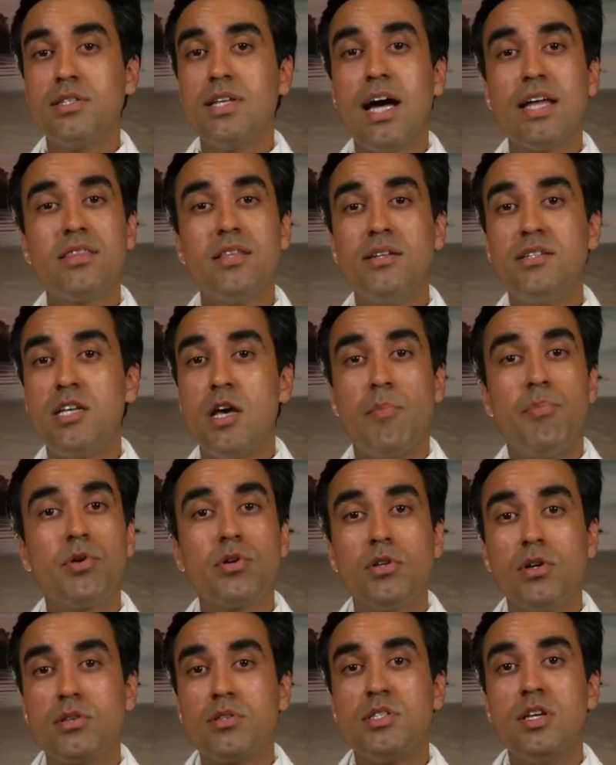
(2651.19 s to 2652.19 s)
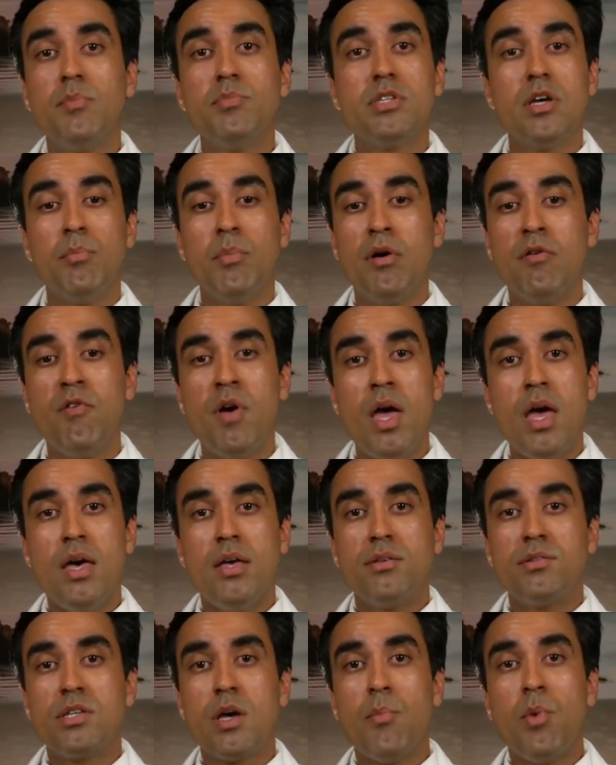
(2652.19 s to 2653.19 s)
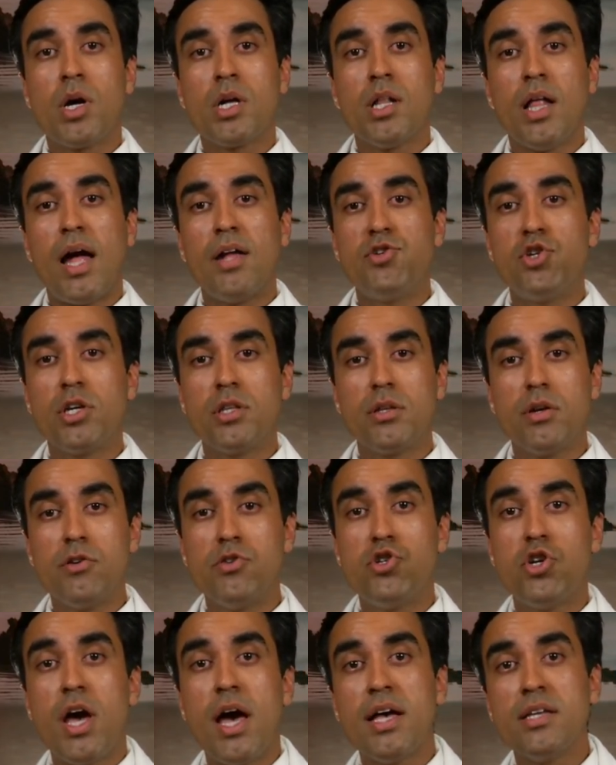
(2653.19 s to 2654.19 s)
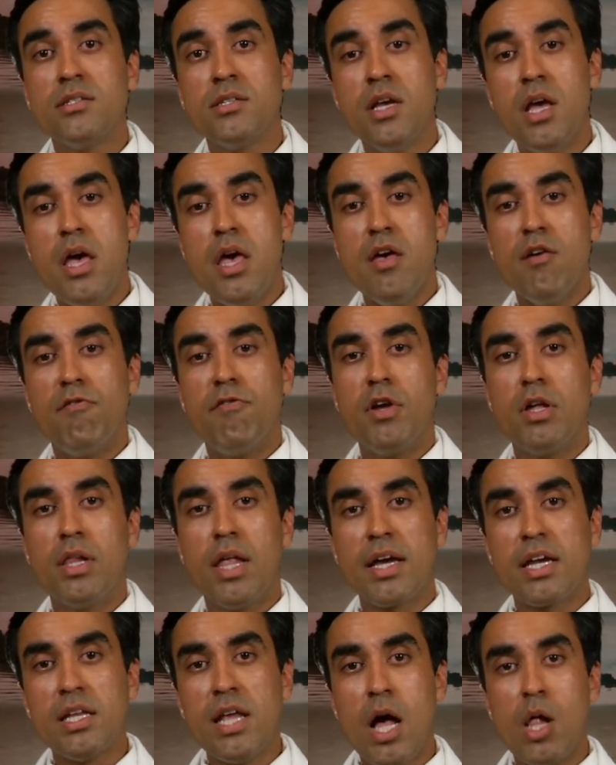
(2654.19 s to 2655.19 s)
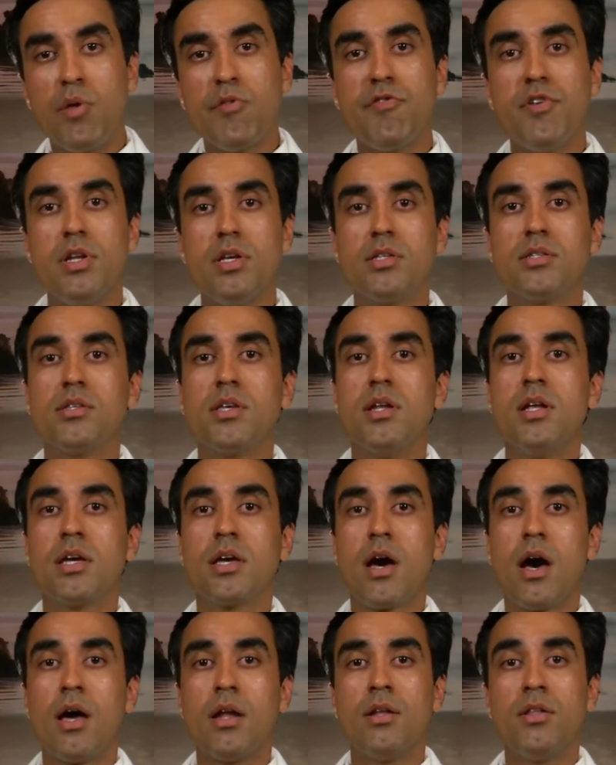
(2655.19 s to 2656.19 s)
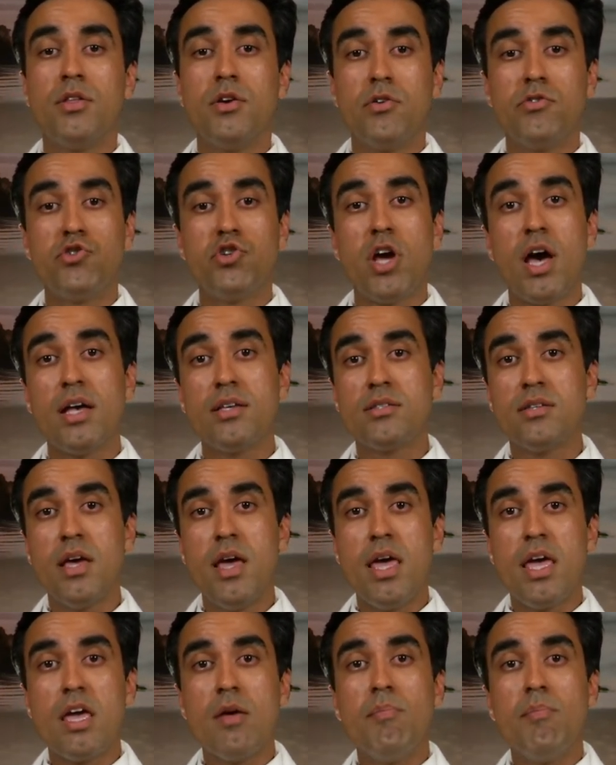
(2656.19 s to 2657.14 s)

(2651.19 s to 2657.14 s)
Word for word: It's not the typical symptom of someone clutching their chest, feel like an elephant is sitting on their chest.